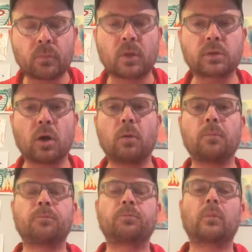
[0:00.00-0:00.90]
So,
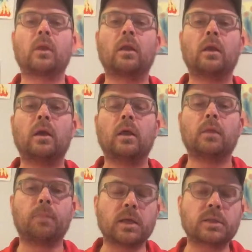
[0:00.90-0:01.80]

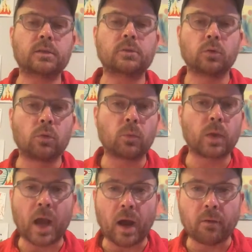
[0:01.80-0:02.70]
the best tool
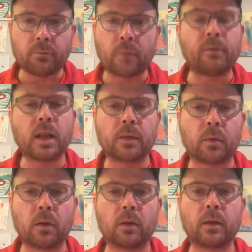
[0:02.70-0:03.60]
we have
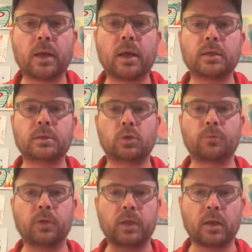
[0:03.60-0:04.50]
available is to
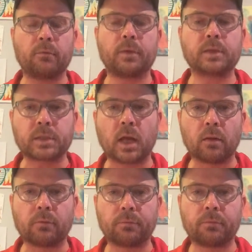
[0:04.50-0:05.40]
forgive the
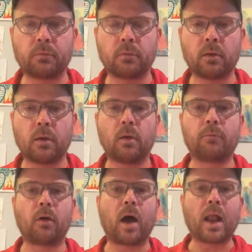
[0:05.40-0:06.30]
self
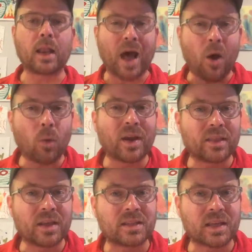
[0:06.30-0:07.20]
for allowing
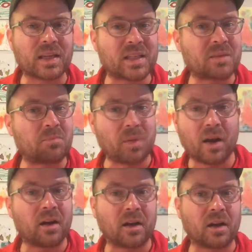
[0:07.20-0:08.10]
this
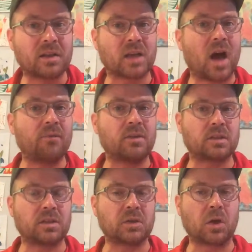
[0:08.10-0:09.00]
experience,
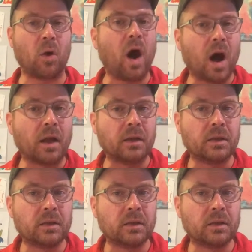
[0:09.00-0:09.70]
obviously, to go on.